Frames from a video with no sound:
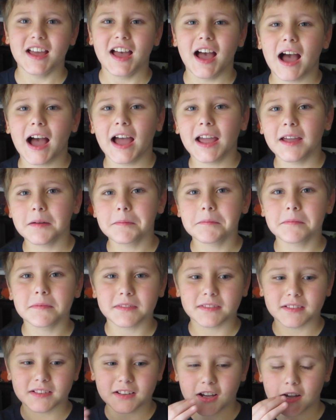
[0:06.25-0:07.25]
I am,
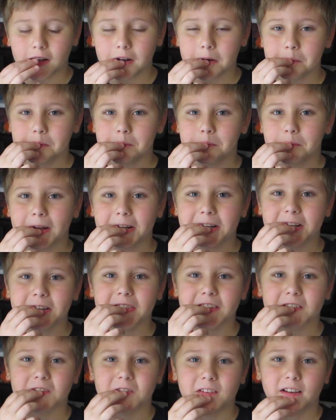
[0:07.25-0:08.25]
oh, my
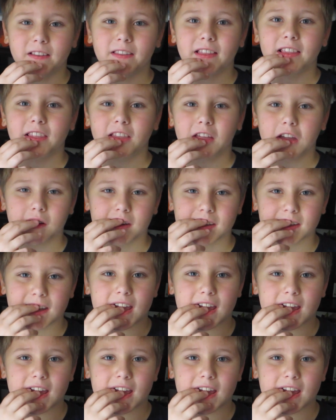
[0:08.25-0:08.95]
tooth is really loose